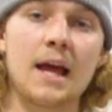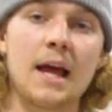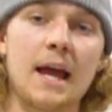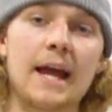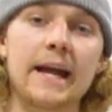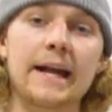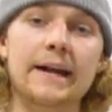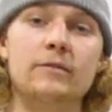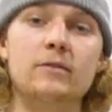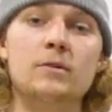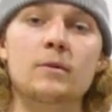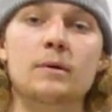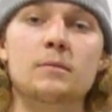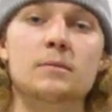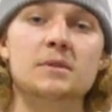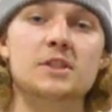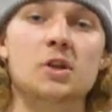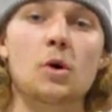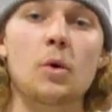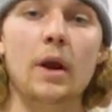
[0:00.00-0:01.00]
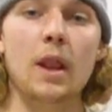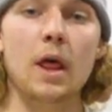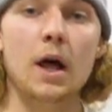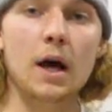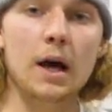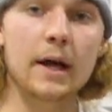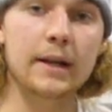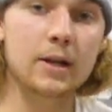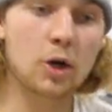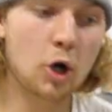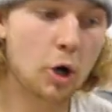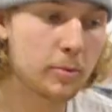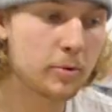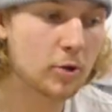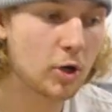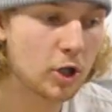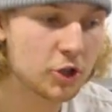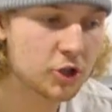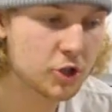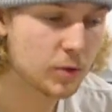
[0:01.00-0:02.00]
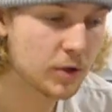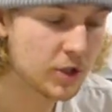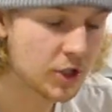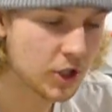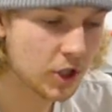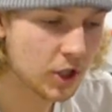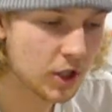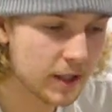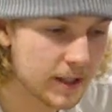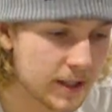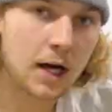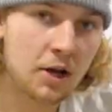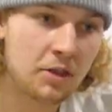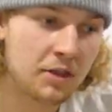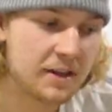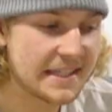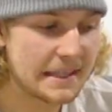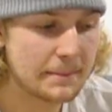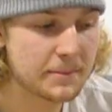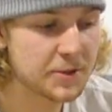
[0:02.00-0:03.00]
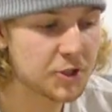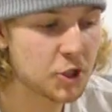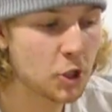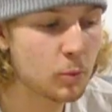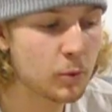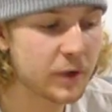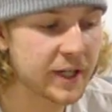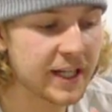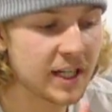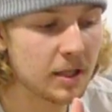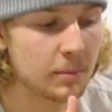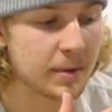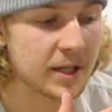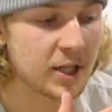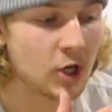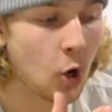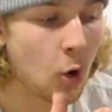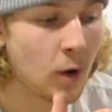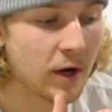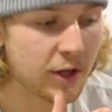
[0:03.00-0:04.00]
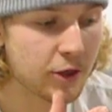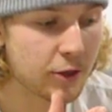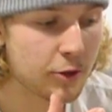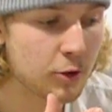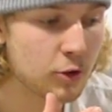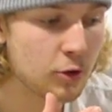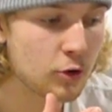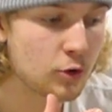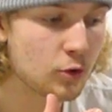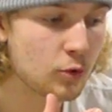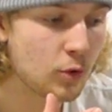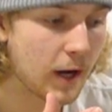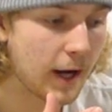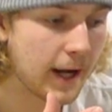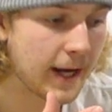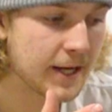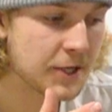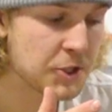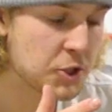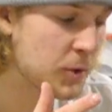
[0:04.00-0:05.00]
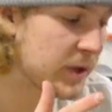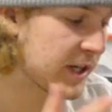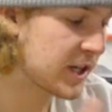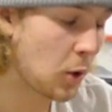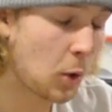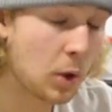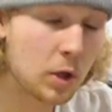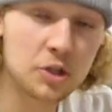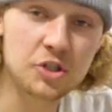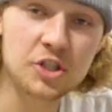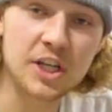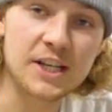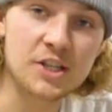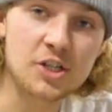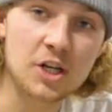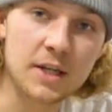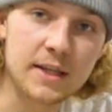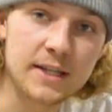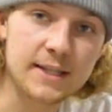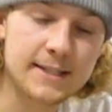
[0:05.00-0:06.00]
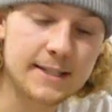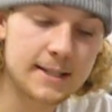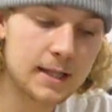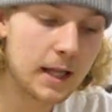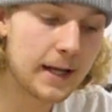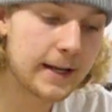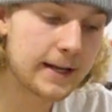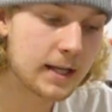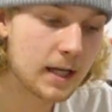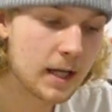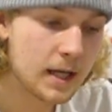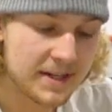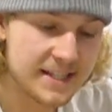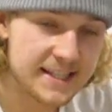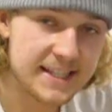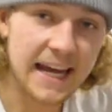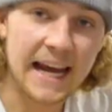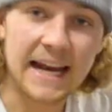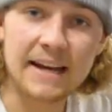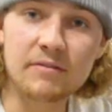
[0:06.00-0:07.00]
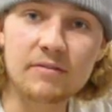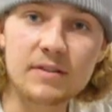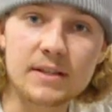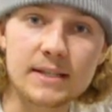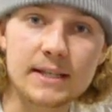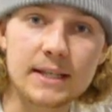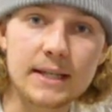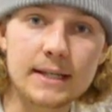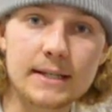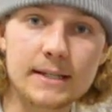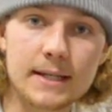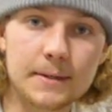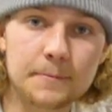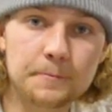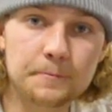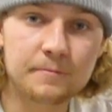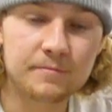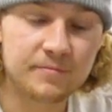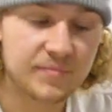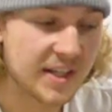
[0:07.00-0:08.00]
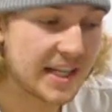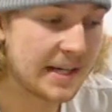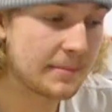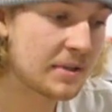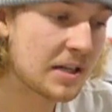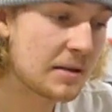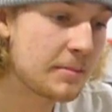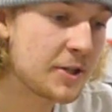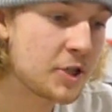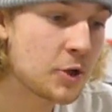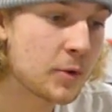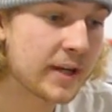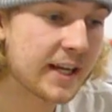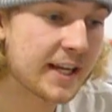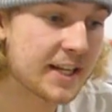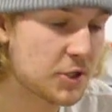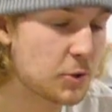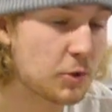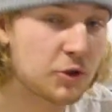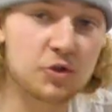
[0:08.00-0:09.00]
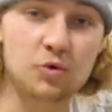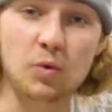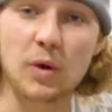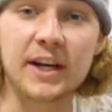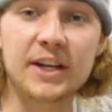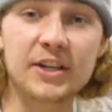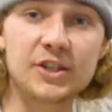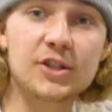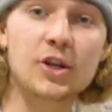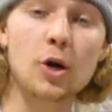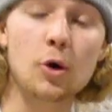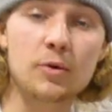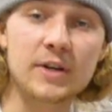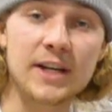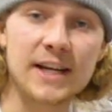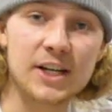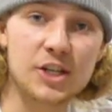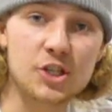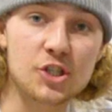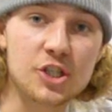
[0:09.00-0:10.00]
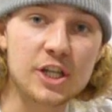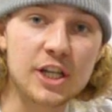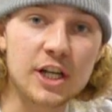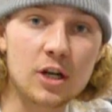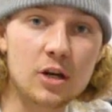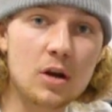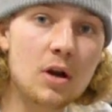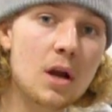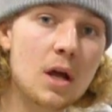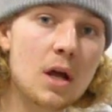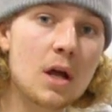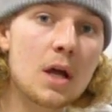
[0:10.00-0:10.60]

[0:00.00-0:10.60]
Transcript: Hey everyone, what's going on? Hope you're all doing good. On this episode, we're going to be going through and doing an oil change on this sled. It's the end of the season. I'm going to be doing it so it's ready to go next year.